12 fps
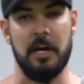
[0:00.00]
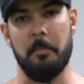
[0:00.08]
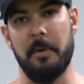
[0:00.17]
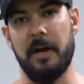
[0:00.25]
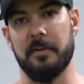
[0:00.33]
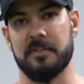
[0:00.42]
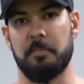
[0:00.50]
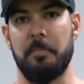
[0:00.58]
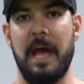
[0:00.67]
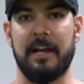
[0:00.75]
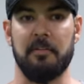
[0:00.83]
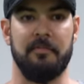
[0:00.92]
the dumbbells
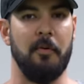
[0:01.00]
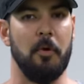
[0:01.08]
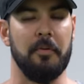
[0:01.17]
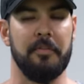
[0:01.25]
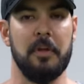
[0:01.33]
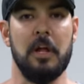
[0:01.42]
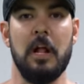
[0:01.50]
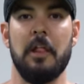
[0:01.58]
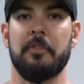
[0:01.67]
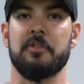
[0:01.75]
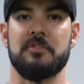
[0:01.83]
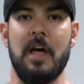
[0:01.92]
back and forth.
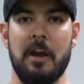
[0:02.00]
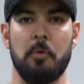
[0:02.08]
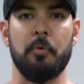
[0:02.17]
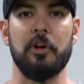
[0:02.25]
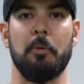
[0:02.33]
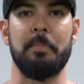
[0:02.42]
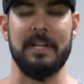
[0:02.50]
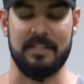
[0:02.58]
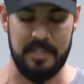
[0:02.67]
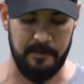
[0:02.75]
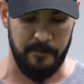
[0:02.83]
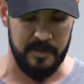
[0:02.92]
There's not a real
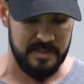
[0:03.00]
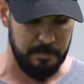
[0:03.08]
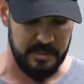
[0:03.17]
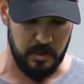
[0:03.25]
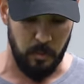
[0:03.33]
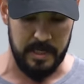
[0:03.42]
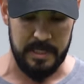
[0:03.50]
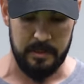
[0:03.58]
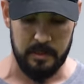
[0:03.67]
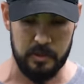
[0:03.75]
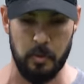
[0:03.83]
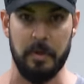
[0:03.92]
big difference
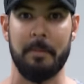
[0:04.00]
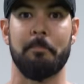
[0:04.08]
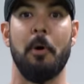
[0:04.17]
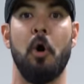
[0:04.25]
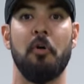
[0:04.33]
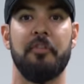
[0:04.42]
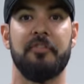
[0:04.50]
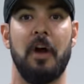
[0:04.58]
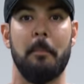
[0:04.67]
between doing both